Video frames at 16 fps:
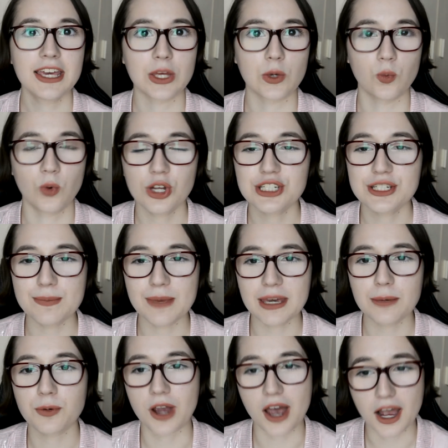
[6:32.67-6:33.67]
You want to
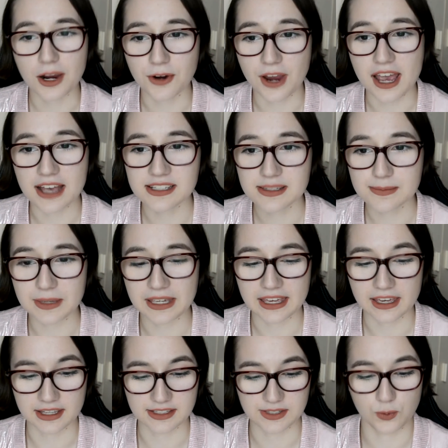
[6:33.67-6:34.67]
make progress
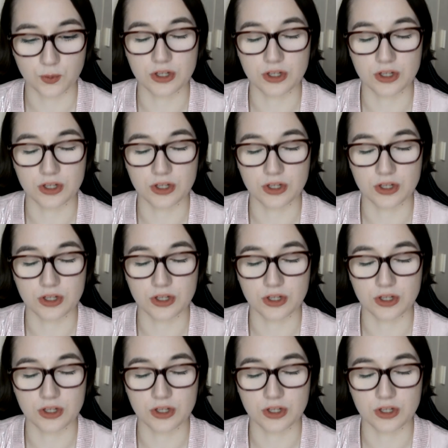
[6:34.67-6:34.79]
because you